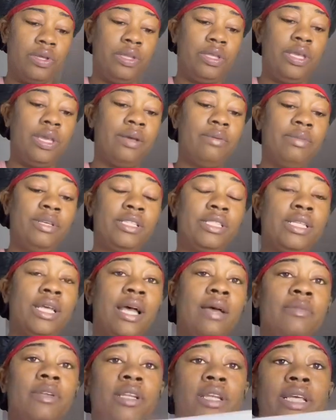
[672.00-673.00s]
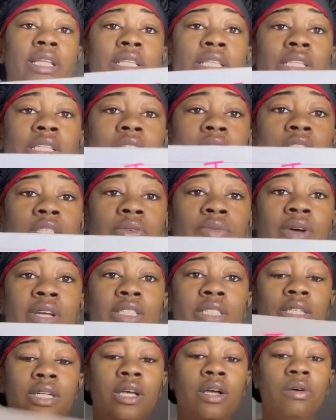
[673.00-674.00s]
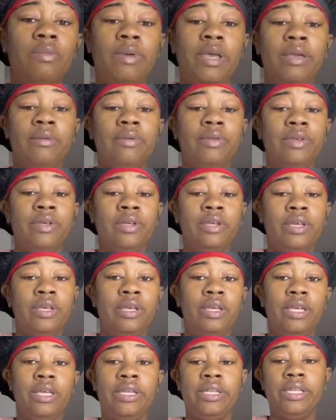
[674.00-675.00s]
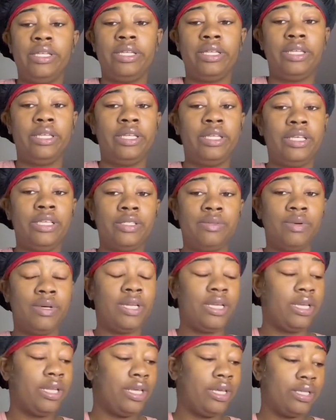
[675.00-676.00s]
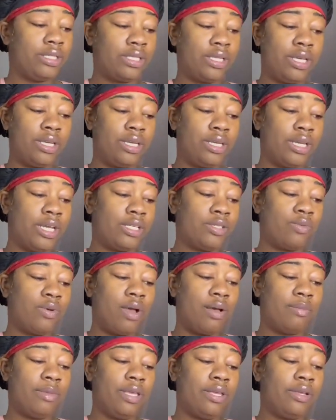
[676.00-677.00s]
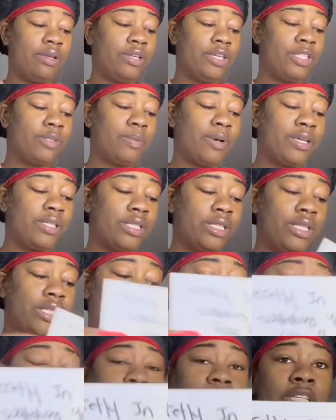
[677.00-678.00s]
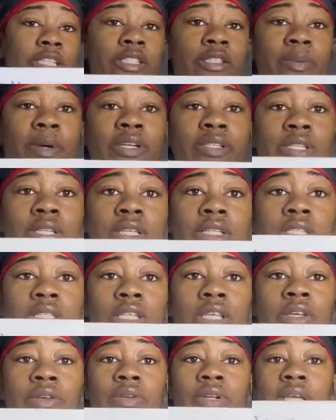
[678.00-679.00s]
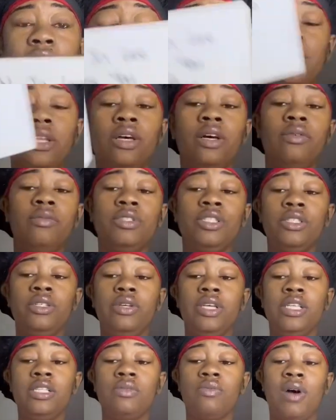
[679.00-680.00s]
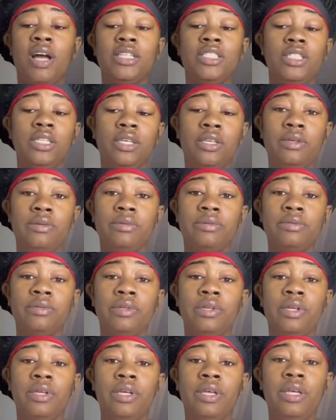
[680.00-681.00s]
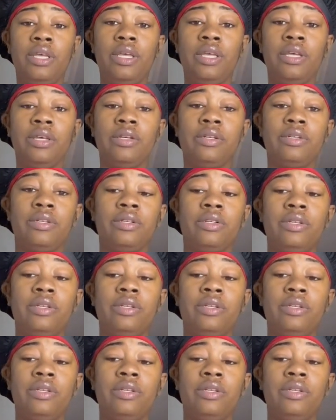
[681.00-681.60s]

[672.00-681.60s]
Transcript: Yep, it's time to let this situation go, baby. It is what it is, honey. That's why I'm hearing. This person is secretly in love with you. He's watching you here.